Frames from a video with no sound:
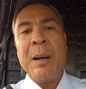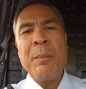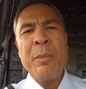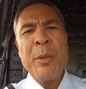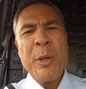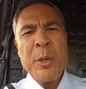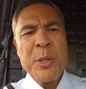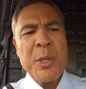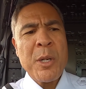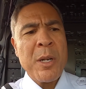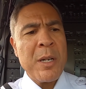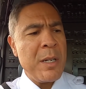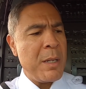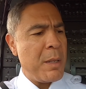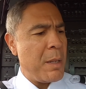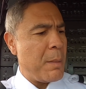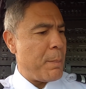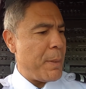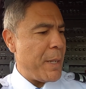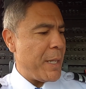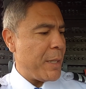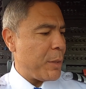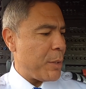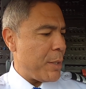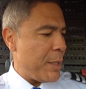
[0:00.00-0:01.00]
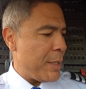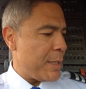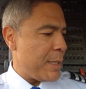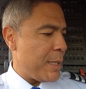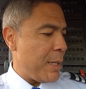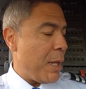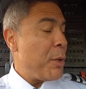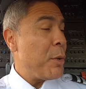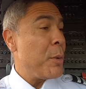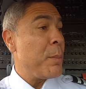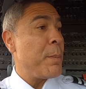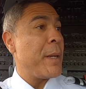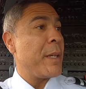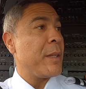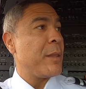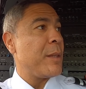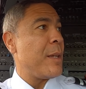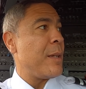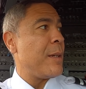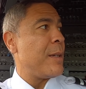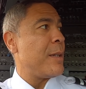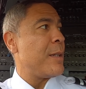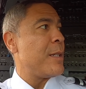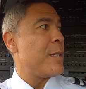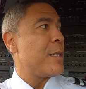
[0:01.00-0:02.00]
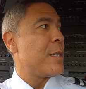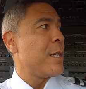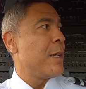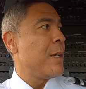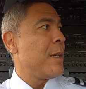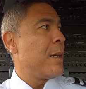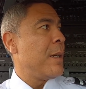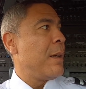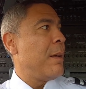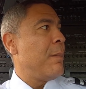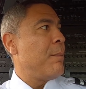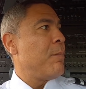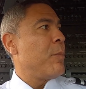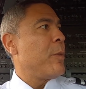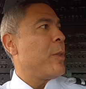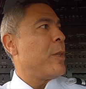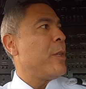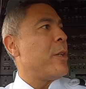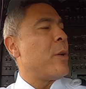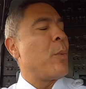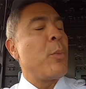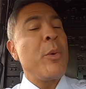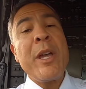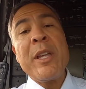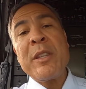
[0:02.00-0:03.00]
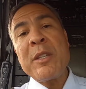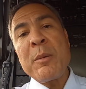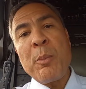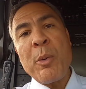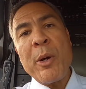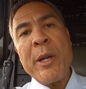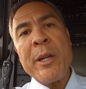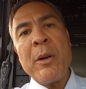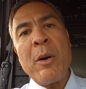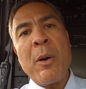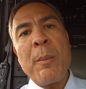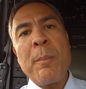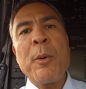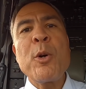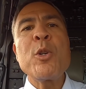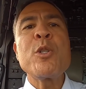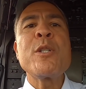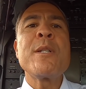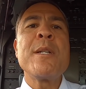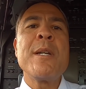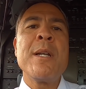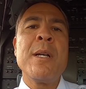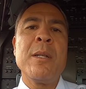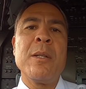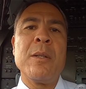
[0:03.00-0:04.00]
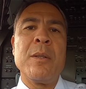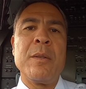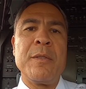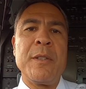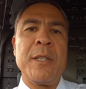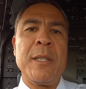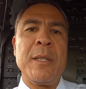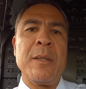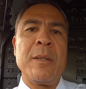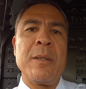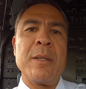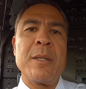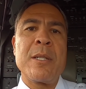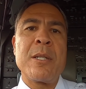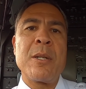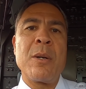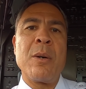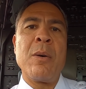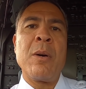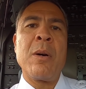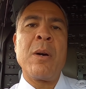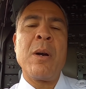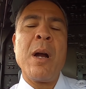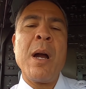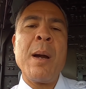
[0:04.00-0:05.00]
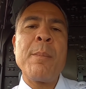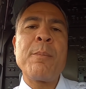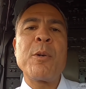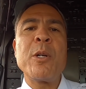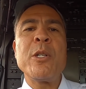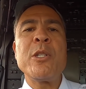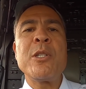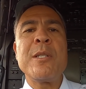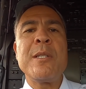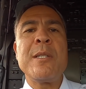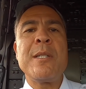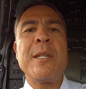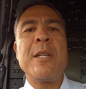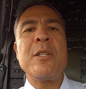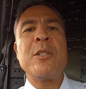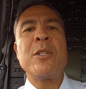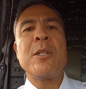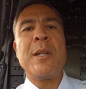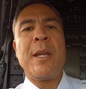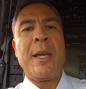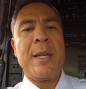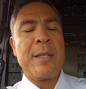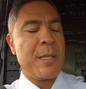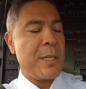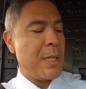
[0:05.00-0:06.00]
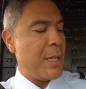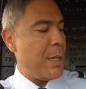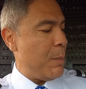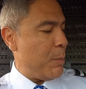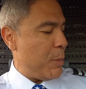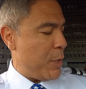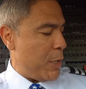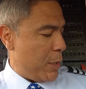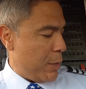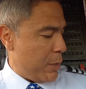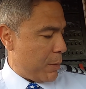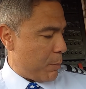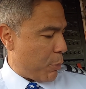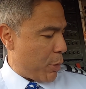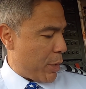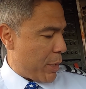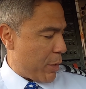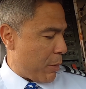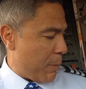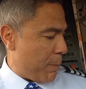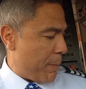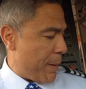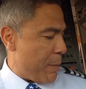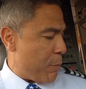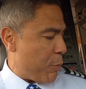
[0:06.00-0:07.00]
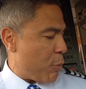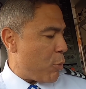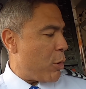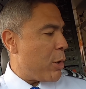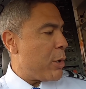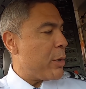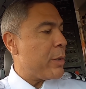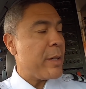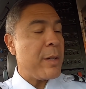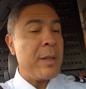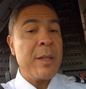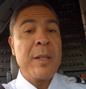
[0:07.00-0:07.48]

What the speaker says: those are kind of the big things. The other big thing is, you know, we have to bring our personnel over here. So our operations agent has to come here to bring our paperwork